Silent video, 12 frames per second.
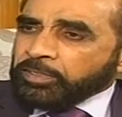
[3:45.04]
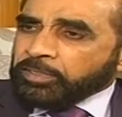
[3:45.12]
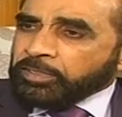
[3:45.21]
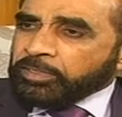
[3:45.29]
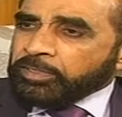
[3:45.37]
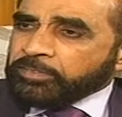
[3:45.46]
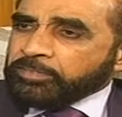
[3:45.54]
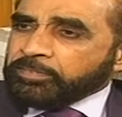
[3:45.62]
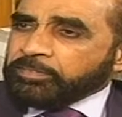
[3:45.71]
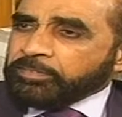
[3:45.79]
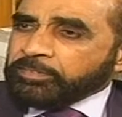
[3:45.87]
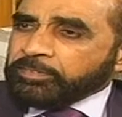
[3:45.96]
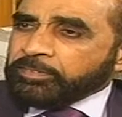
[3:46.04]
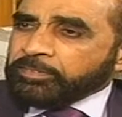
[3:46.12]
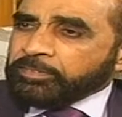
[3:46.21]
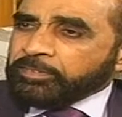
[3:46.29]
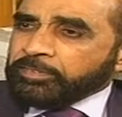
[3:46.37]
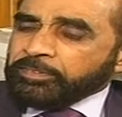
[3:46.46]
is
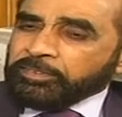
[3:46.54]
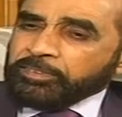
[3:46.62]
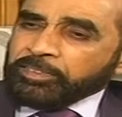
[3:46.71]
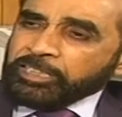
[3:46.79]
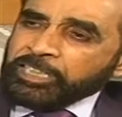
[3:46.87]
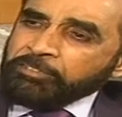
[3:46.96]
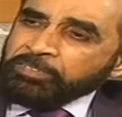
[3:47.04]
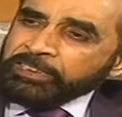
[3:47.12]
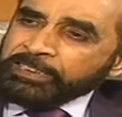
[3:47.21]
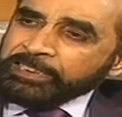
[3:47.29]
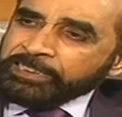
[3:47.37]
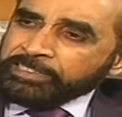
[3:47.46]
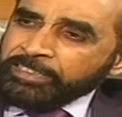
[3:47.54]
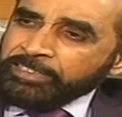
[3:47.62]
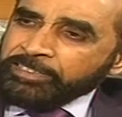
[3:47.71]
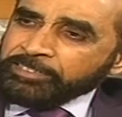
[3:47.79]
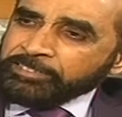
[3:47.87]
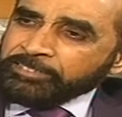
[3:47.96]
given the
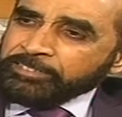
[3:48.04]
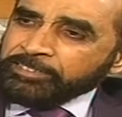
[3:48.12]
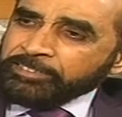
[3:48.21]
task